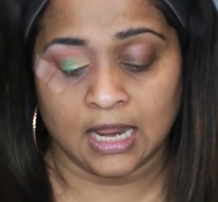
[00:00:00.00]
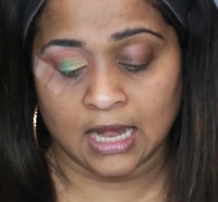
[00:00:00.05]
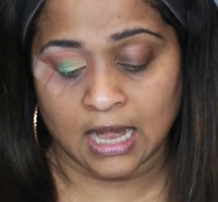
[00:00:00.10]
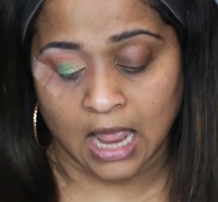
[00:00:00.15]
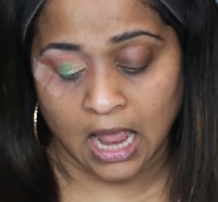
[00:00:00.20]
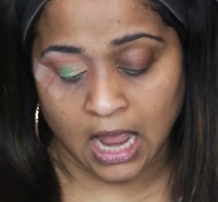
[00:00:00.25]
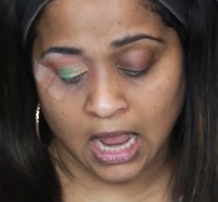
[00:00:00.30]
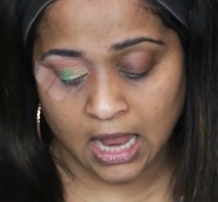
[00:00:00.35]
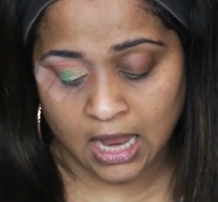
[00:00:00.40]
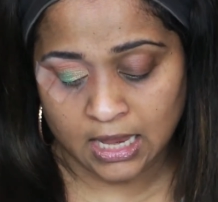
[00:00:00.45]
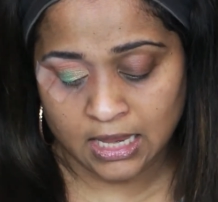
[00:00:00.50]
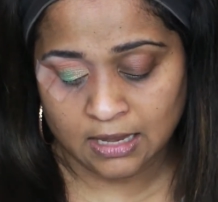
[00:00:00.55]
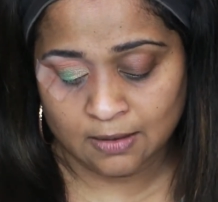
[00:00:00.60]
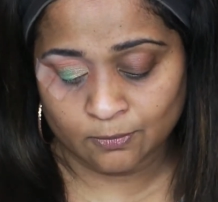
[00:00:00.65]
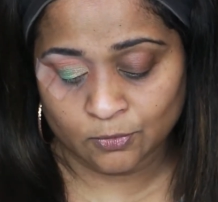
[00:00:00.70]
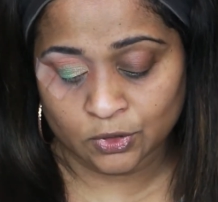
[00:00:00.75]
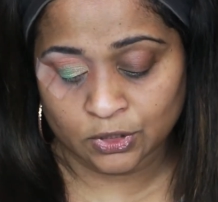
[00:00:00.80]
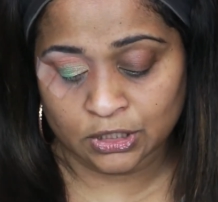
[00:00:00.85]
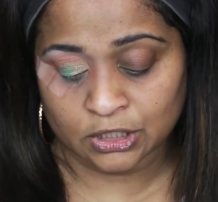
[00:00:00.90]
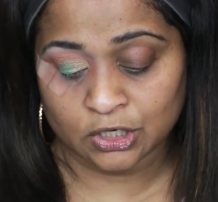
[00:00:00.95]
and I
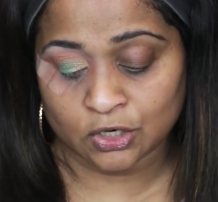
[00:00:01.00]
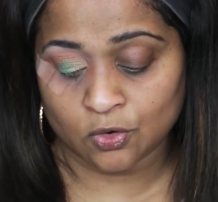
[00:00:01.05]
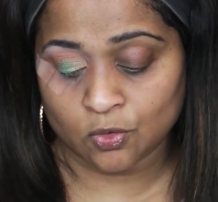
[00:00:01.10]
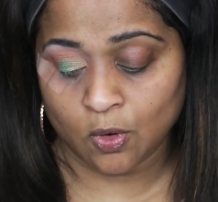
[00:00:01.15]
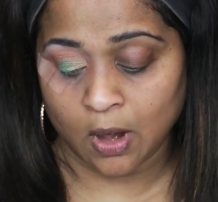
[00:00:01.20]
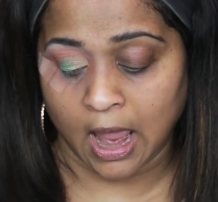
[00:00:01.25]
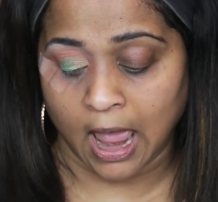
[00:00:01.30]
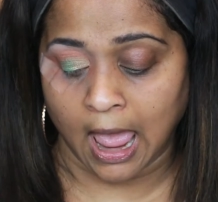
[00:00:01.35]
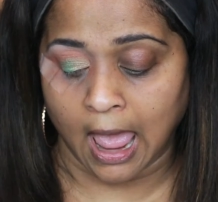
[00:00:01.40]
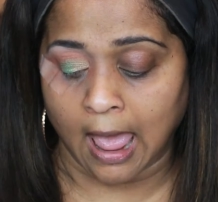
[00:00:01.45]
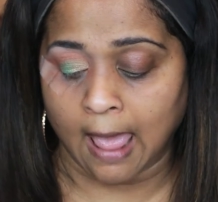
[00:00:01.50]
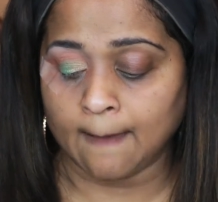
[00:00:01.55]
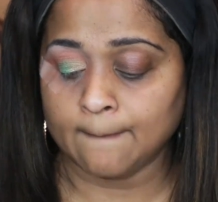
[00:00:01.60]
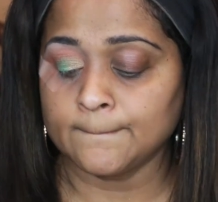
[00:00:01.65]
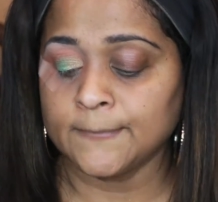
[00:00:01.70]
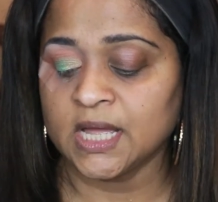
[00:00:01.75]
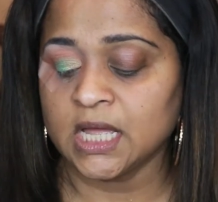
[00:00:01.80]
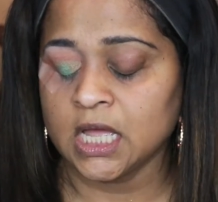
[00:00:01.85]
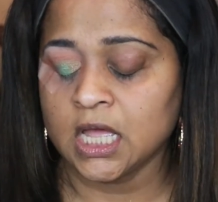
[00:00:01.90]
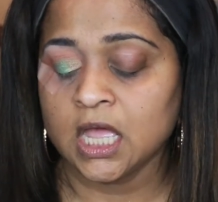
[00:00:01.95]
am gonna
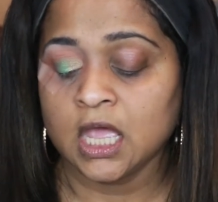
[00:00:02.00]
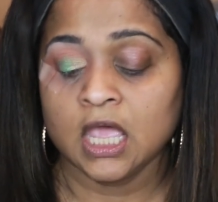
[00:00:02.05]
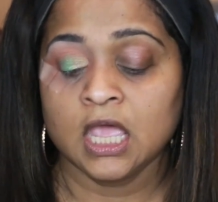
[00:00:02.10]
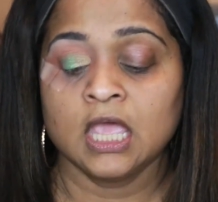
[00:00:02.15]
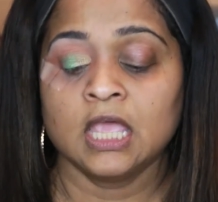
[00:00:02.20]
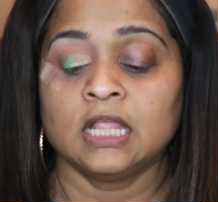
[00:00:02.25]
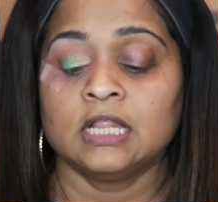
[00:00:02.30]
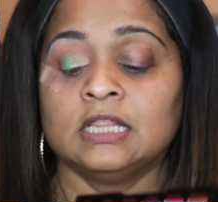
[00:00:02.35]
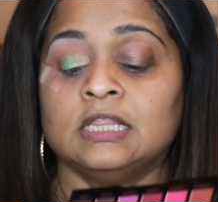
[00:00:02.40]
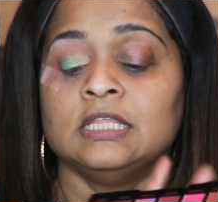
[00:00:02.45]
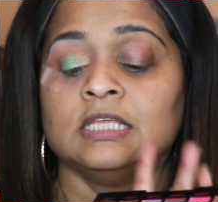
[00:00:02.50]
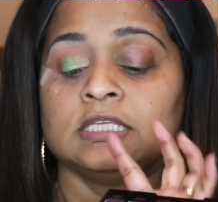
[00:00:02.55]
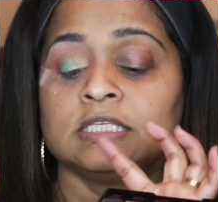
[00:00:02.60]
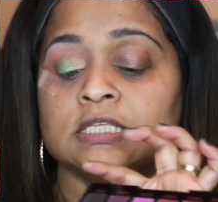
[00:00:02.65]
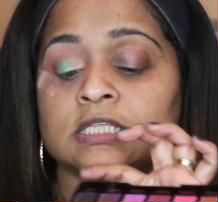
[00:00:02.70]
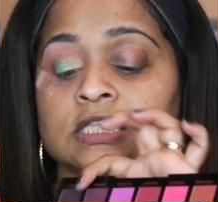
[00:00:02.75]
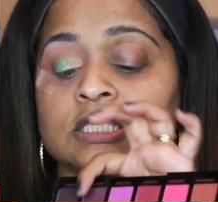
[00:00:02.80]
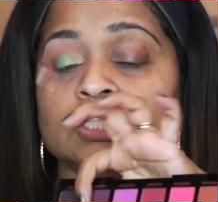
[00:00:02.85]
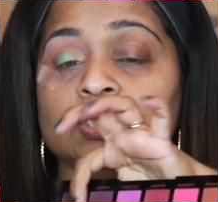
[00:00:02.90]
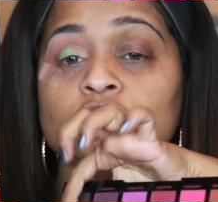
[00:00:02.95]
grab
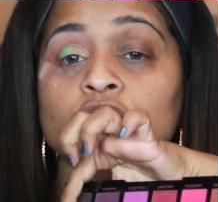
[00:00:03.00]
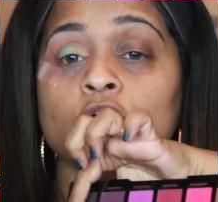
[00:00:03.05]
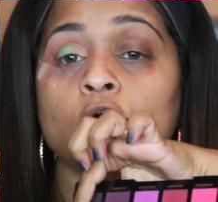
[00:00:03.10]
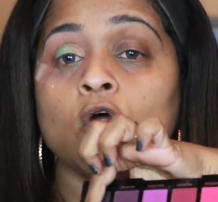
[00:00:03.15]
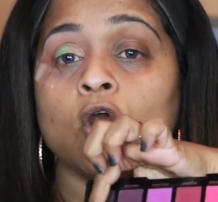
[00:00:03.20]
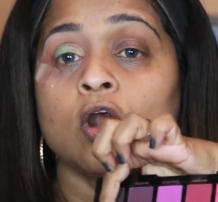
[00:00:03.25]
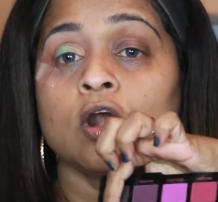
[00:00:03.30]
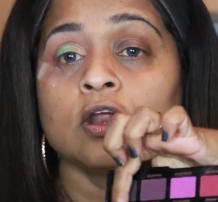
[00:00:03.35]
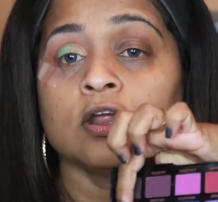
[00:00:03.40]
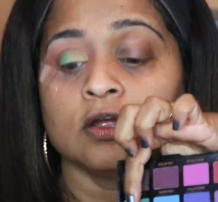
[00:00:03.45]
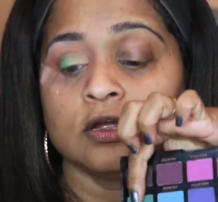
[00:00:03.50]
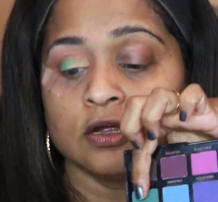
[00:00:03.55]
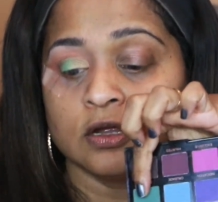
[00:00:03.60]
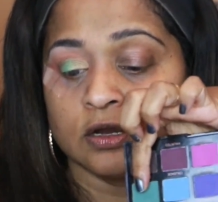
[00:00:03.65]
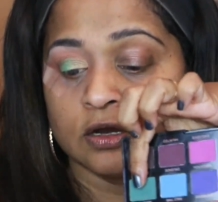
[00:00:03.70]
this dark